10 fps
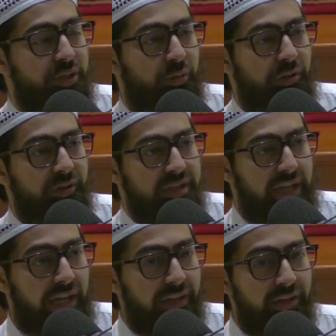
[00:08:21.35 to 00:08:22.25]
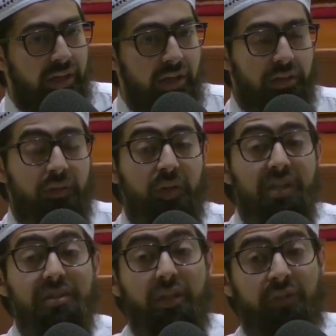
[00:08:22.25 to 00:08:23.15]
to understand the
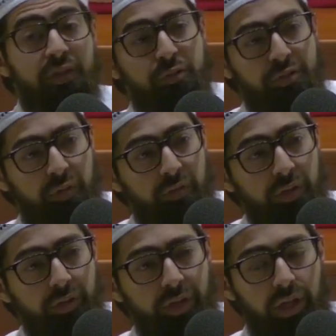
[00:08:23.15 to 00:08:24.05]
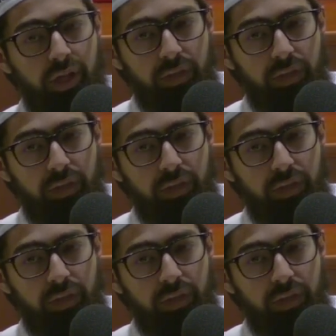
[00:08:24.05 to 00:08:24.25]
reason a verse was revealed.